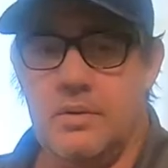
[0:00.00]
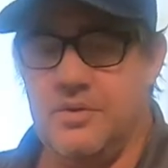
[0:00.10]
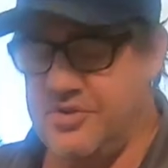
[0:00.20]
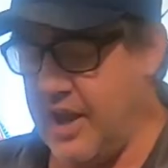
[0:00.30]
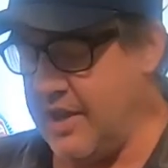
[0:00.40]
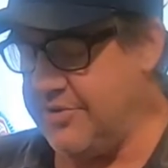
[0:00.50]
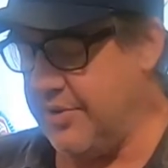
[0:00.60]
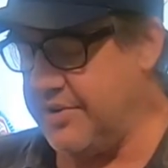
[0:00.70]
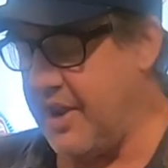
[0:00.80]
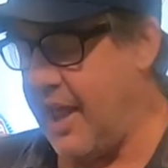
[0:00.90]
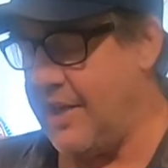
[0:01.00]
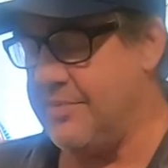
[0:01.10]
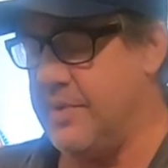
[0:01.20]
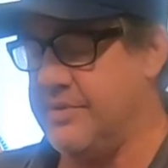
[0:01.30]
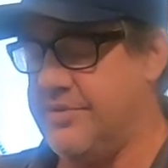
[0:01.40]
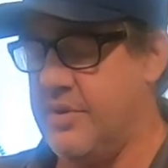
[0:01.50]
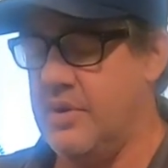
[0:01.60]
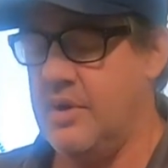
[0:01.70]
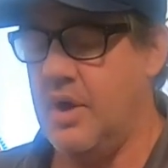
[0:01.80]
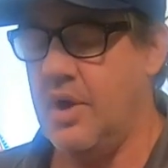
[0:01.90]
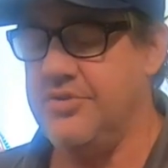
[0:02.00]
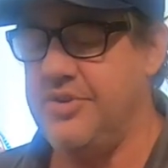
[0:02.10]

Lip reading: To change your attachments, all